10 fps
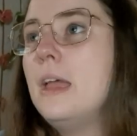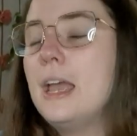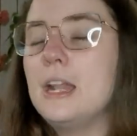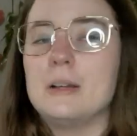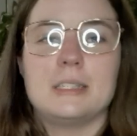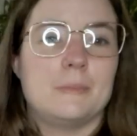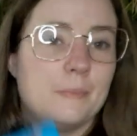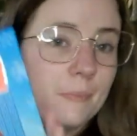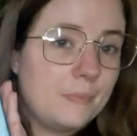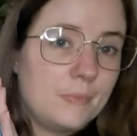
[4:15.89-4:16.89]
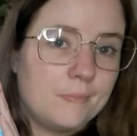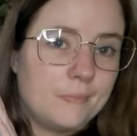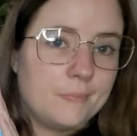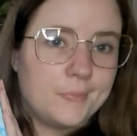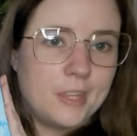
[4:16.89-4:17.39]
Anyways,
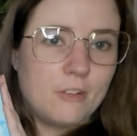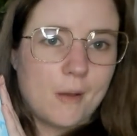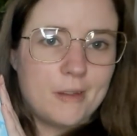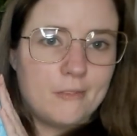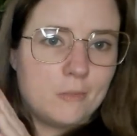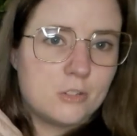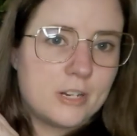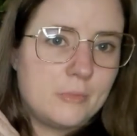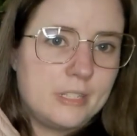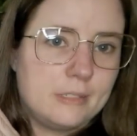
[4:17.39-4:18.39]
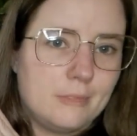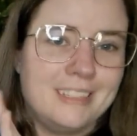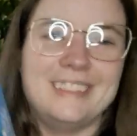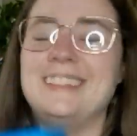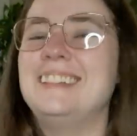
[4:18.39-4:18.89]
leave a comment if you want to try to win this.
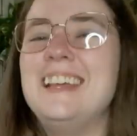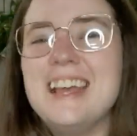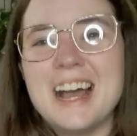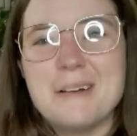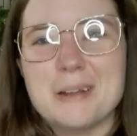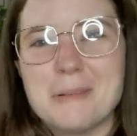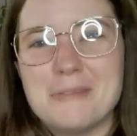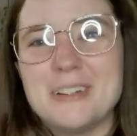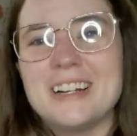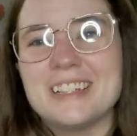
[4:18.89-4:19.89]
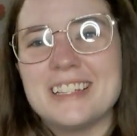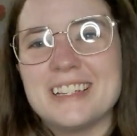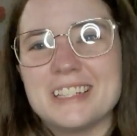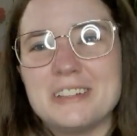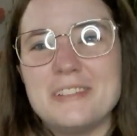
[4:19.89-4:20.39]
I'm gonna hop off here, and I'll see you
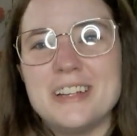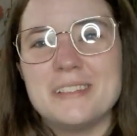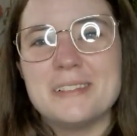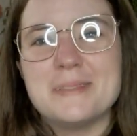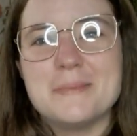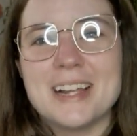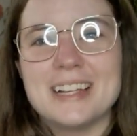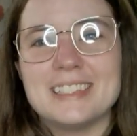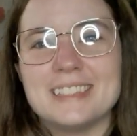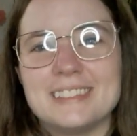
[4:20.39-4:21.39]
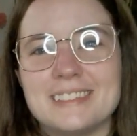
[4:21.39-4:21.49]
guys in the video. Bye guys.